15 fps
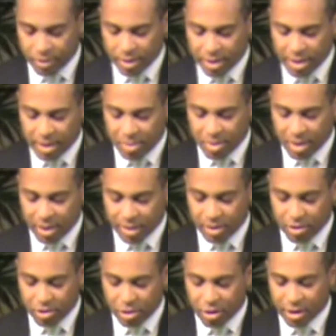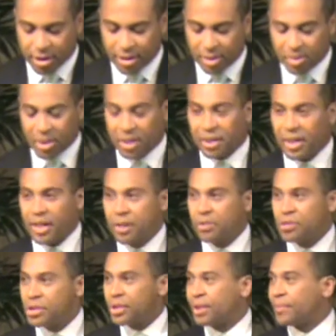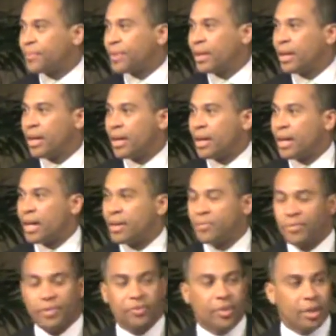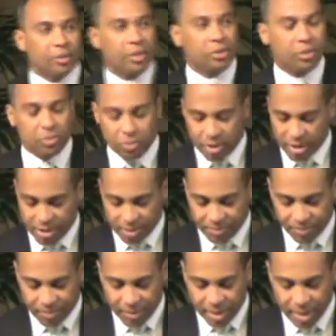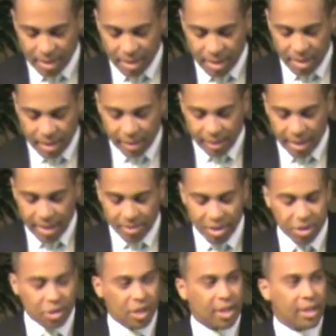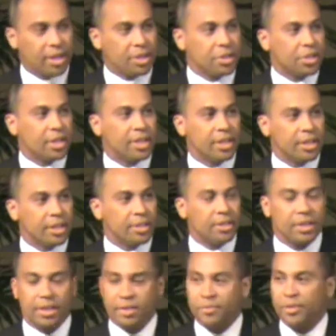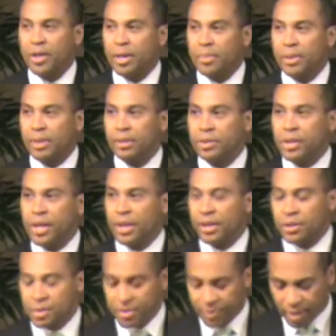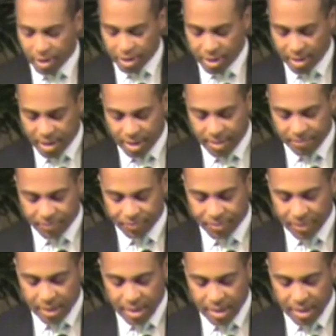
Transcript: Earth Day by talking about energy, and for very good reason. Climate change is the environmental challenge of our time.